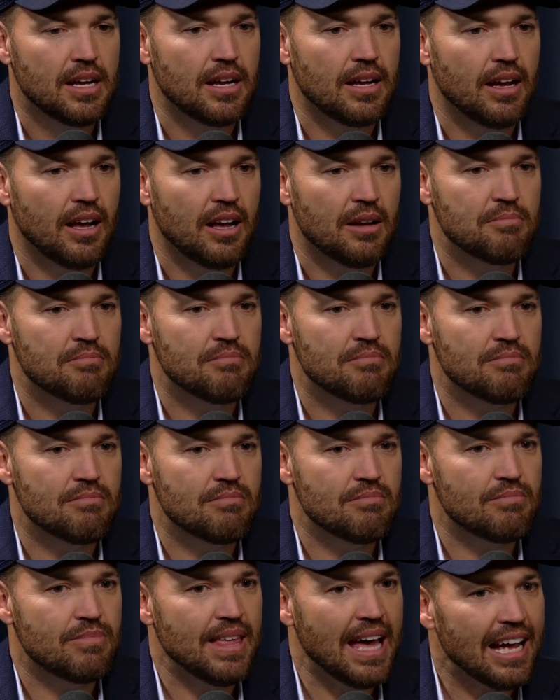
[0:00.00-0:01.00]
Um,
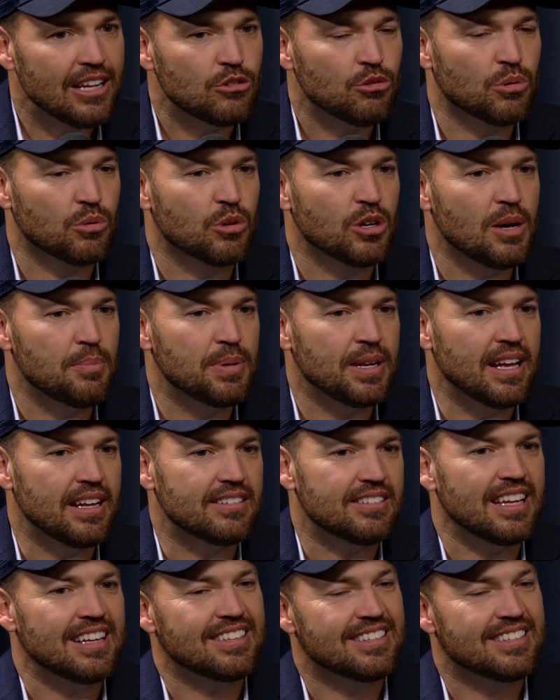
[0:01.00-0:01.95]
that's what we're up against.